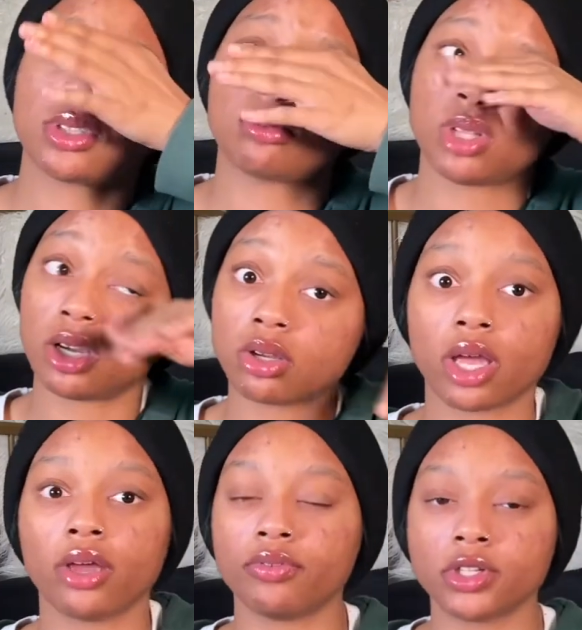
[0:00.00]
I'm like,
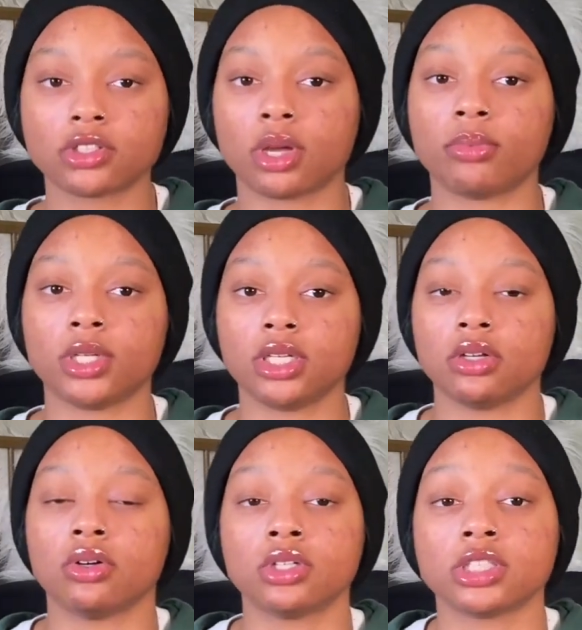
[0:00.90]
okay, eventually I'm gonna need
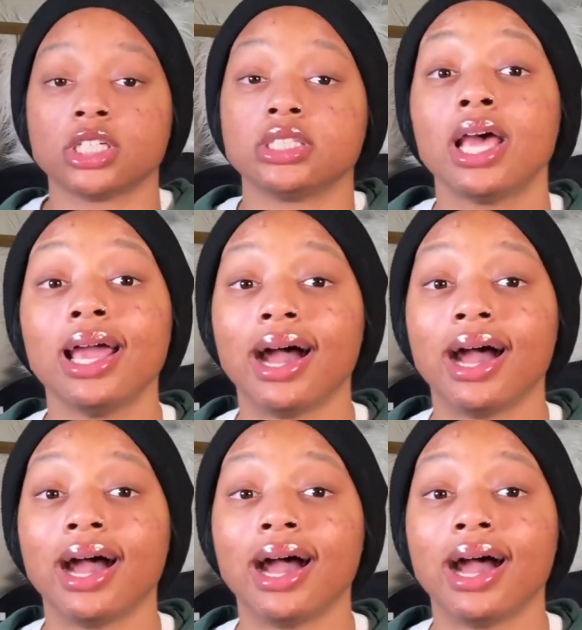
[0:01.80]
an oil change.